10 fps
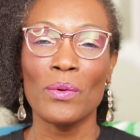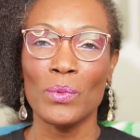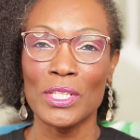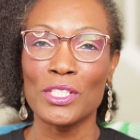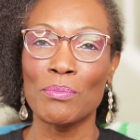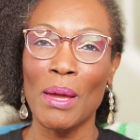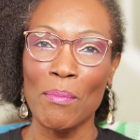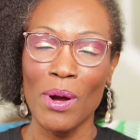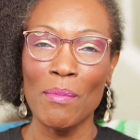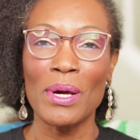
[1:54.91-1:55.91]
which is my
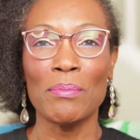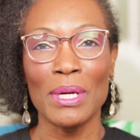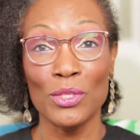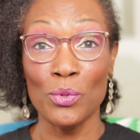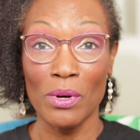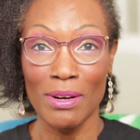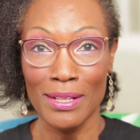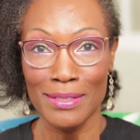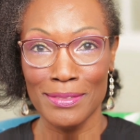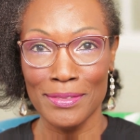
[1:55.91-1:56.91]
mom and my 2
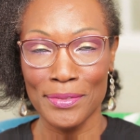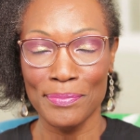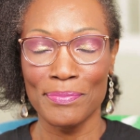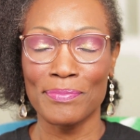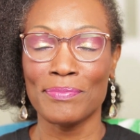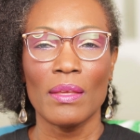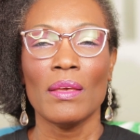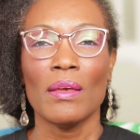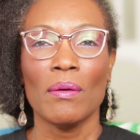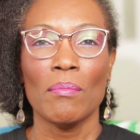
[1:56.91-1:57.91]
uncles.
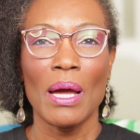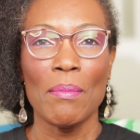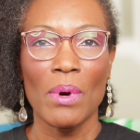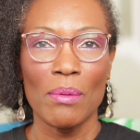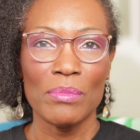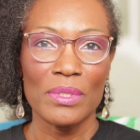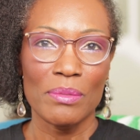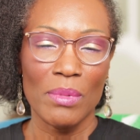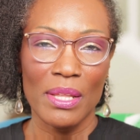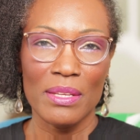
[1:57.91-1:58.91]
My
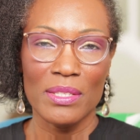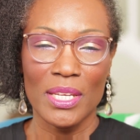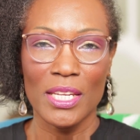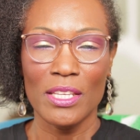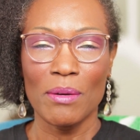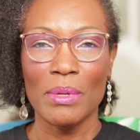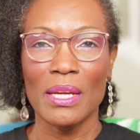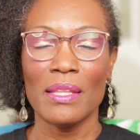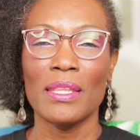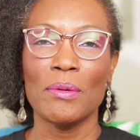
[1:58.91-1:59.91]
mom's mother stayed in
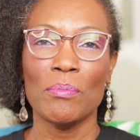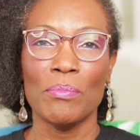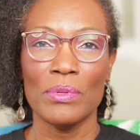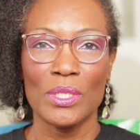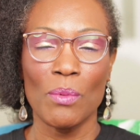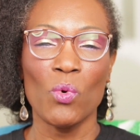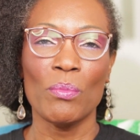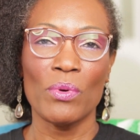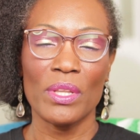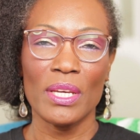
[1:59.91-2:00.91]
Dominica and
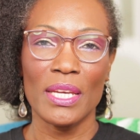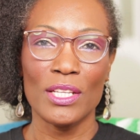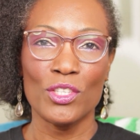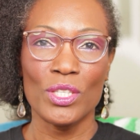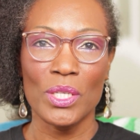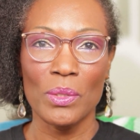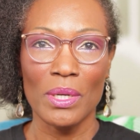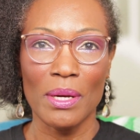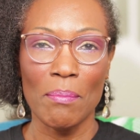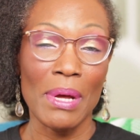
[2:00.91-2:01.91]
someone brought the kids to
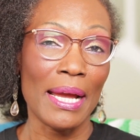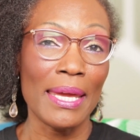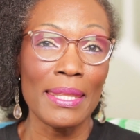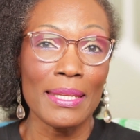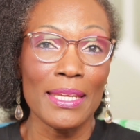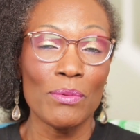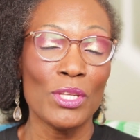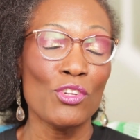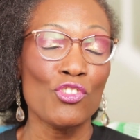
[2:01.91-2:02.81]
her. Back in the day when